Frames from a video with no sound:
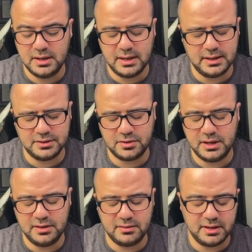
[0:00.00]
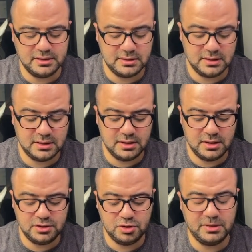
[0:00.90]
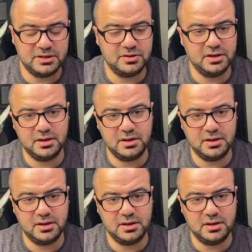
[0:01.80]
in the right geometric